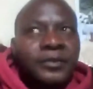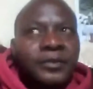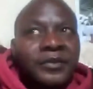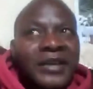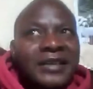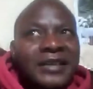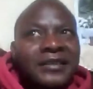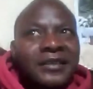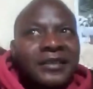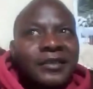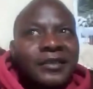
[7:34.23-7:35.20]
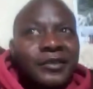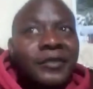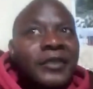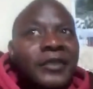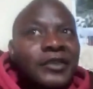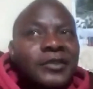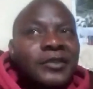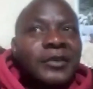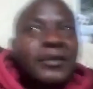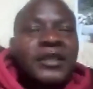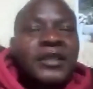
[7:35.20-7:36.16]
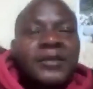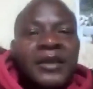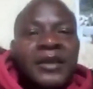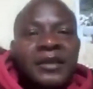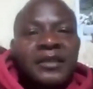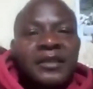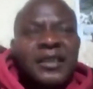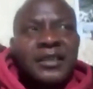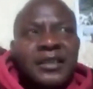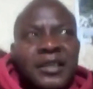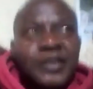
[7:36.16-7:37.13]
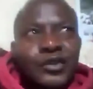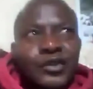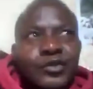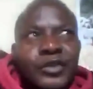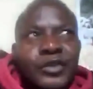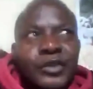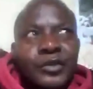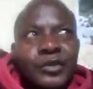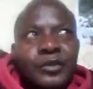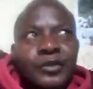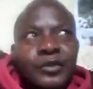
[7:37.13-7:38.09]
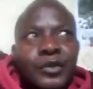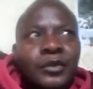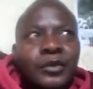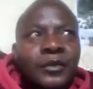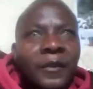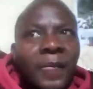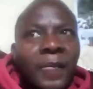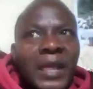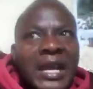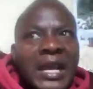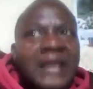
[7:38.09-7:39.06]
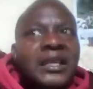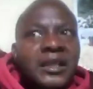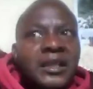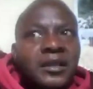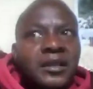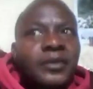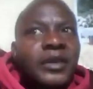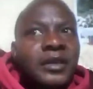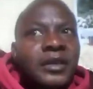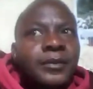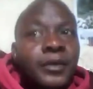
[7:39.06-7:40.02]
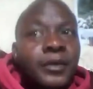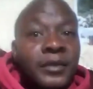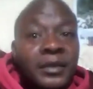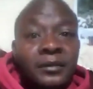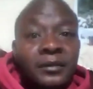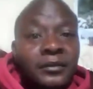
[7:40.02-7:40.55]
Right, youth fellowship in Matebeland in the next 2 years or so, I think it's really promising.